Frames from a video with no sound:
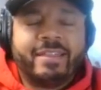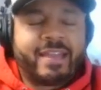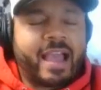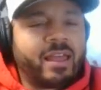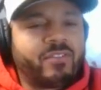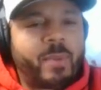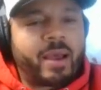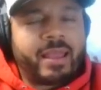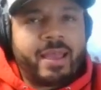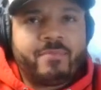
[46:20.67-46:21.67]
The thing I love
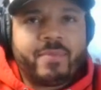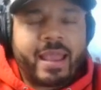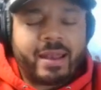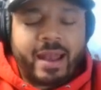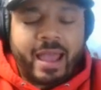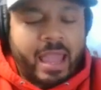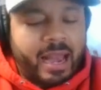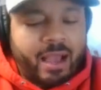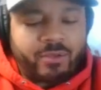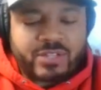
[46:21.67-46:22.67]
about him, man,
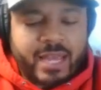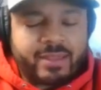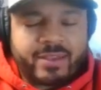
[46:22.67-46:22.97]
and I'll say